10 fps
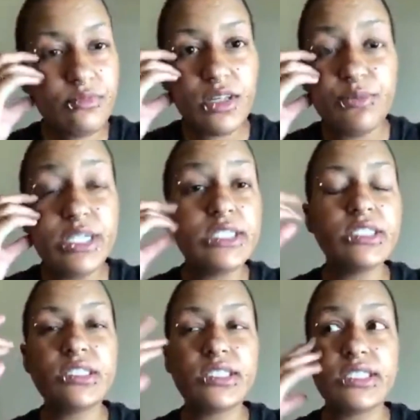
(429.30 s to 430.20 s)
because
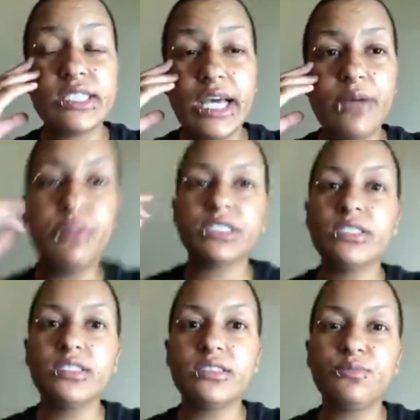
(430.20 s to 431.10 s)
it's sad
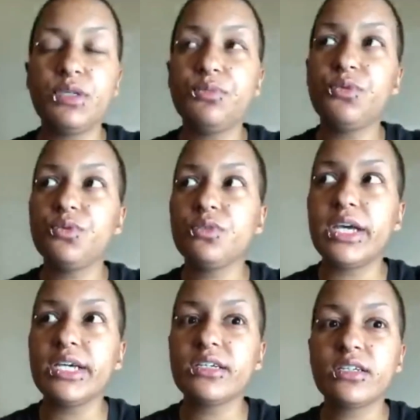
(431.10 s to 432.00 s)
because people
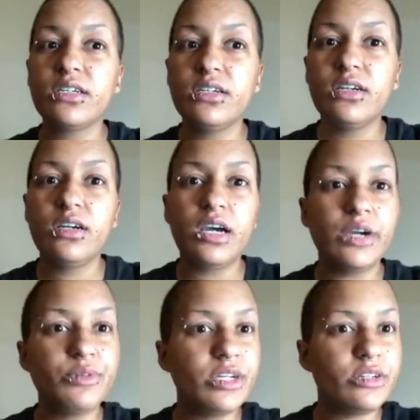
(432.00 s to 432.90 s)
like I
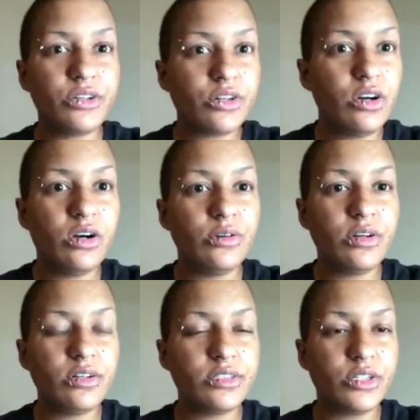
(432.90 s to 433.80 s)
read her
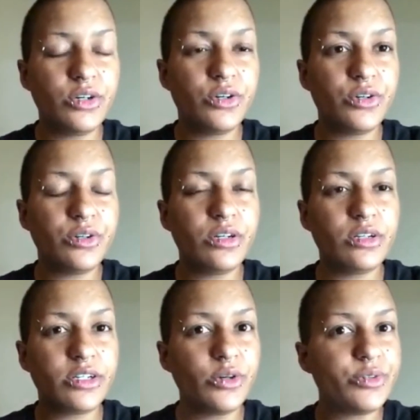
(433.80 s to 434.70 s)

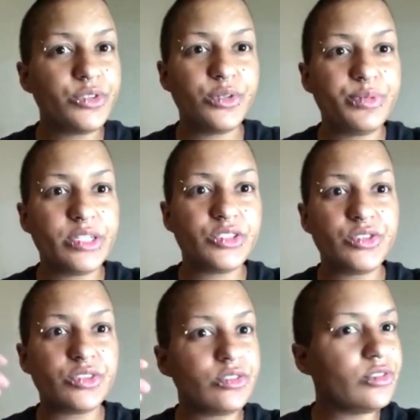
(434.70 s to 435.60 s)
I go into her
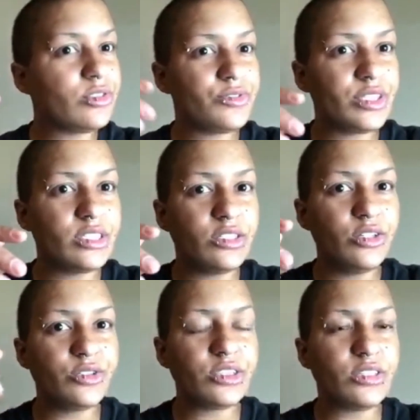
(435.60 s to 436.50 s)
pictures and her
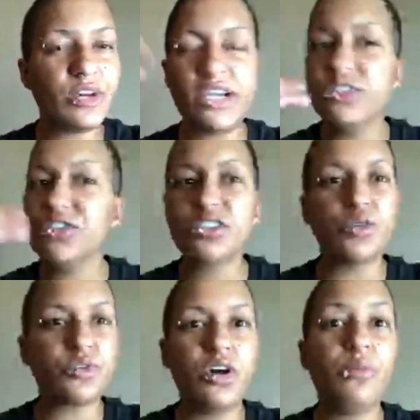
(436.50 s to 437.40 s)
videos and stuff. I usually
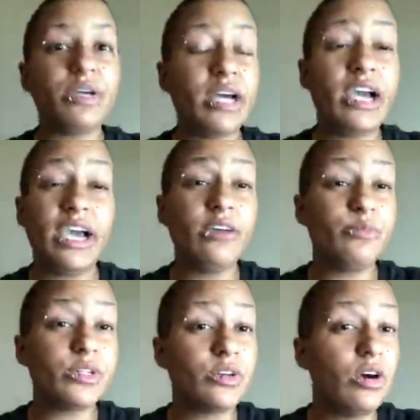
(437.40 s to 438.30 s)
don't comment. I have
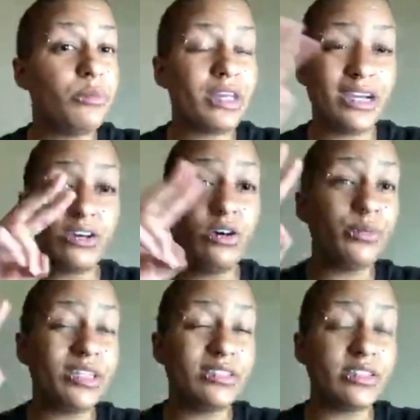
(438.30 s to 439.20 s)
been commenting. I
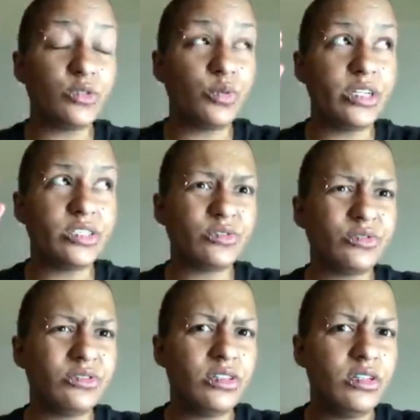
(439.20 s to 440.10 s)
commented like twice on